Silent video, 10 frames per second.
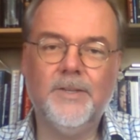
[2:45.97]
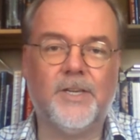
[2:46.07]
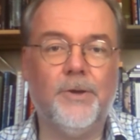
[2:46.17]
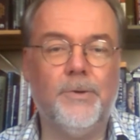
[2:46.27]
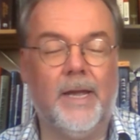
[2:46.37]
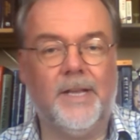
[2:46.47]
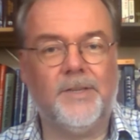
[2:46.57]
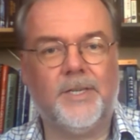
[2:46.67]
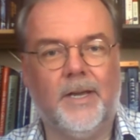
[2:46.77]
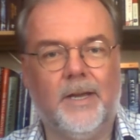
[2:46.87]
So
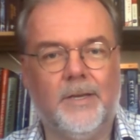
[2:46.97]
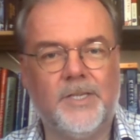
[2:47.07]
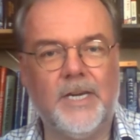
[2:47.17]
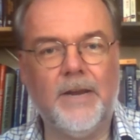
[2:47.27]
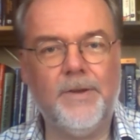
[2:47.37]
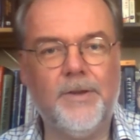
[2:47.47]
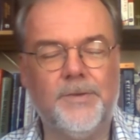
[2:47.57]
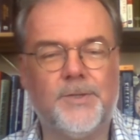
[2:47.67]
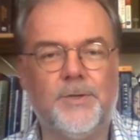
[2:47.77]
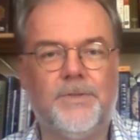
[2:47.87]
it's a, a,
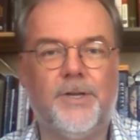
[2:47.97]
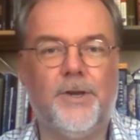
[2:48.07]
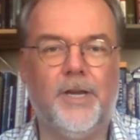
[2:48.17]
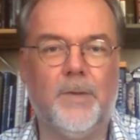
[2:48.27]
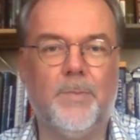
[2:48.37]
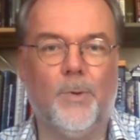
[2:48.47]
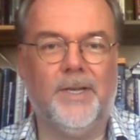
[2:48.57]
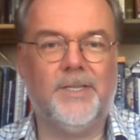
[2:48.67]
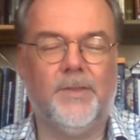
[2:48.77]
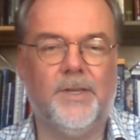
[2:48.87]
significant sort of turning
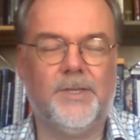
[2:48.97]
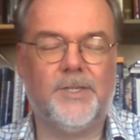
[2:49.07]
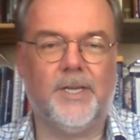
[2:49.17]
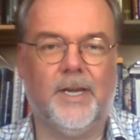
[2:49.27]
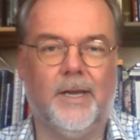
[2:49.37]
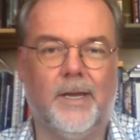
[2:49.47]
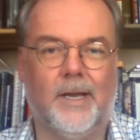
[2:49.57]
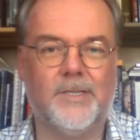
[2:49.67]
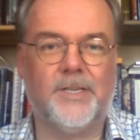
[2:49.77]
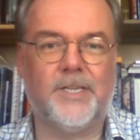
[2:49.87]
point in this, uh,
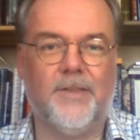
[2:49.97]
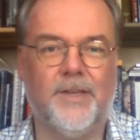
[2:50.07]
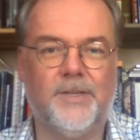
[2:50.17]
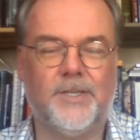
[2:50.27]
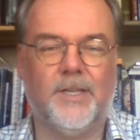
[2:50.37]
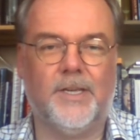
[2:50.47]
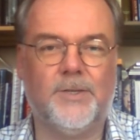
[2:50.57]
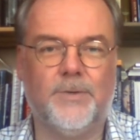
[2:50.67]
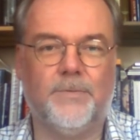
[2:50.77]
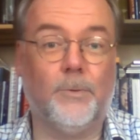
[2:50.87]
as I say, this, this
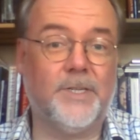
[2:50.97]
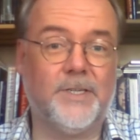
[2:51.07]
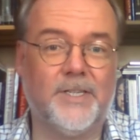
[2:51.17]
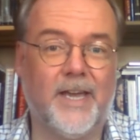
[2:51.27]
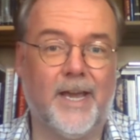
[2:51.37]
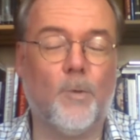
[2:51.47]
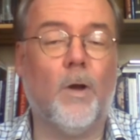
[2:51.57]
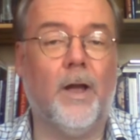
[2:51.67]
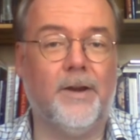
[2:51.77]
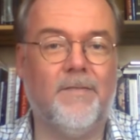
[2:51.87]
sort of what is today
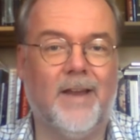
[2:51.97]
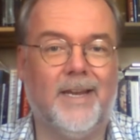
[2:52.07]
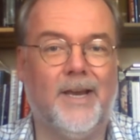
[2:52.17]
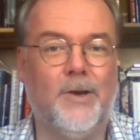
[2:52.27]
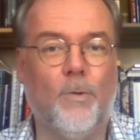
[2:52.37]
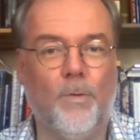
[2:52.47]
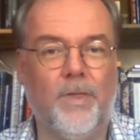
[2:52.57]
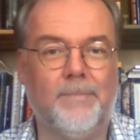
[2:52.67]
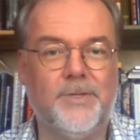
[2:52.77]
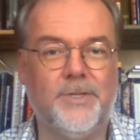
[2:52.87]
Quiet Valley in
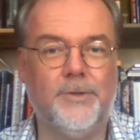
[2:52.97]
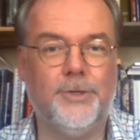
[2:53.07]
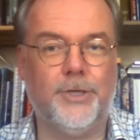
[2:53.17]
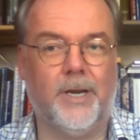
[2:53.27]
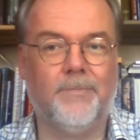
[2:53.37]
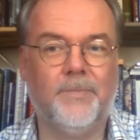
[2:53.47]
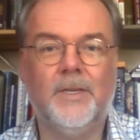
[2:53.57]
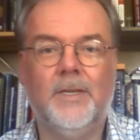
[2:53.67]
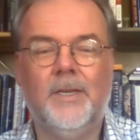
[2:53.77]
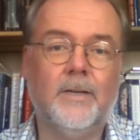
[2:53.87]
Northamptonshire.
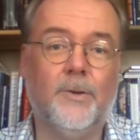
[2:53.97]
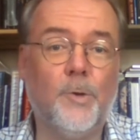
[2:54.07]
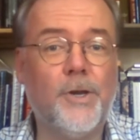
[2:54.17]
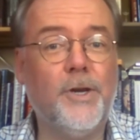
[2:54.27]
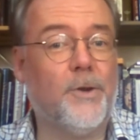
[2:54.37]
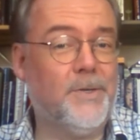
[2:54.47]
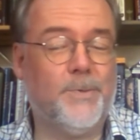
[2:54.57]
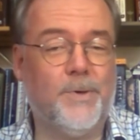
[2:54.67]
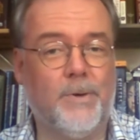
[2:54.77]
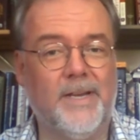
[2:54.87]
I'm not going to go
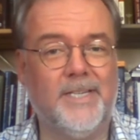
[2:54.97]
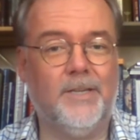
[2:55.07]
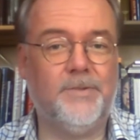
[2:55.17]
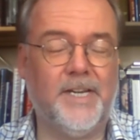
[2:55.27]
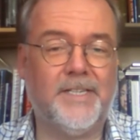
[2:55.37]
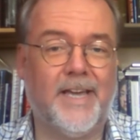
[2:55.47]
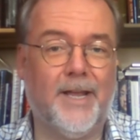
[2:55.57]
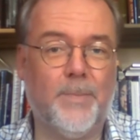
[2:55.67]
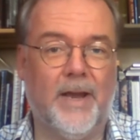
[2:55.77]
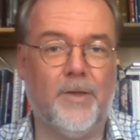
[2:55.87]
into a great deal of
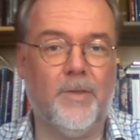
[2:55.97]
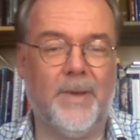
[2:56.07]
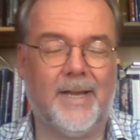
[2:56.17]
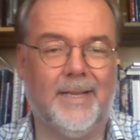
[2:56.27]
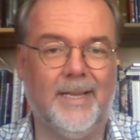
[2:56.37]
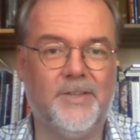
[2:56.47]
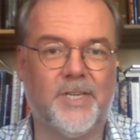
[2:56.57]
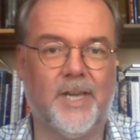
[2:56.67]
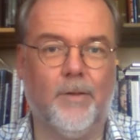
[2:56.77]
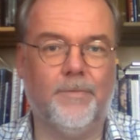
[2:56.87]
detail about the battle
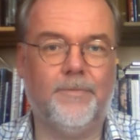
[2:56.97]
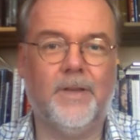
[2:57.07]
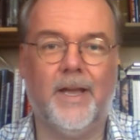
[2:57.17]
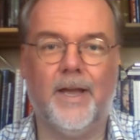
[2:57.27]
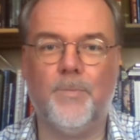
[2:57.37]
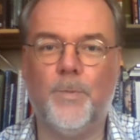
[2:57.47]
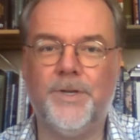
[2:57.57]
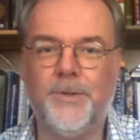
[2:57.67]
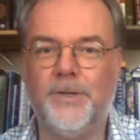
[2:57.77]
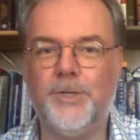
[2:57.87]
itself. Um, we
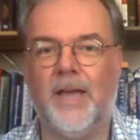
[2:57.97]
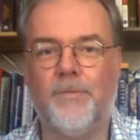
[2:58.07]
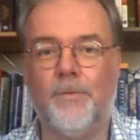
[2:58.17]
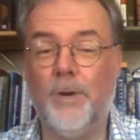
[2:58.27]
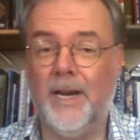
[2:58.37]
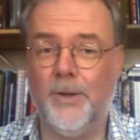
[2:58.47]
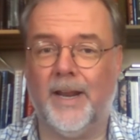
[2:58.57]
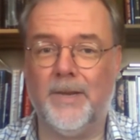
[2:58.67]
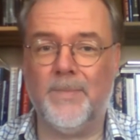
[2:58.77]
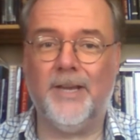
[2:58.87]
do actually have a really good
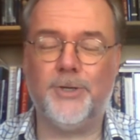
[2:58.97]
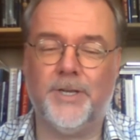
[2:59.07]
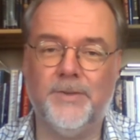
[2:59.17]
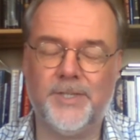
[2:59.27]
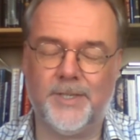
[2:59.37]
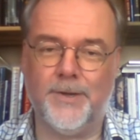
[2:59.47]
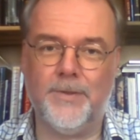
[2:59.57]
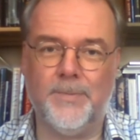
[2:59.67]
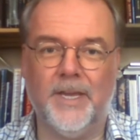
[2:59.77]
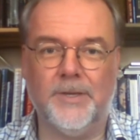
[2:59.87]
animation inside
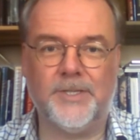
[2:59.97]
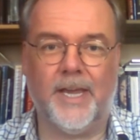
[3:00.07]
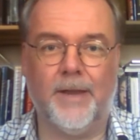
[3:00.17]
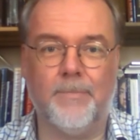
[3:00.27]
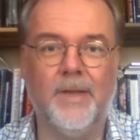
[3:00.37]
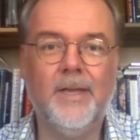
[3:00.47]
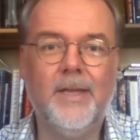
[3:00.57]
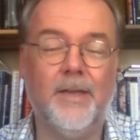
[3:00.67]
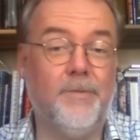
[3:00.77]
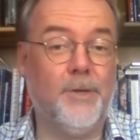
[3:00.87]
the museum
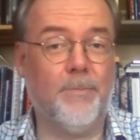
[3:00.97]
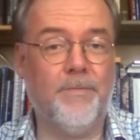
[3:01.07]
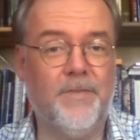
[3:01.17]
if you come and